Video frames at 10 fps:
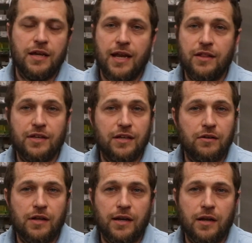anything in
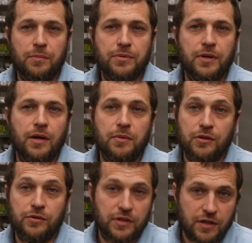our lineup,
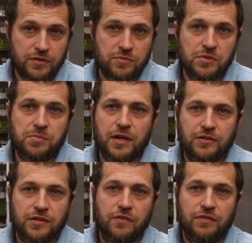including custom spec
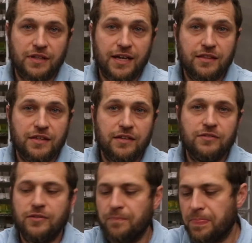stuff like
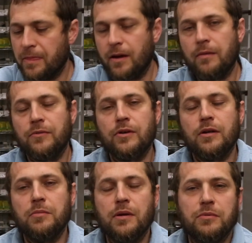this, you're
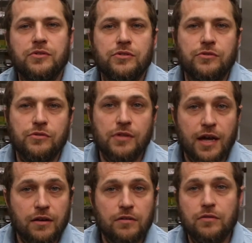going to be able to do
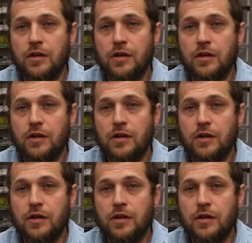that.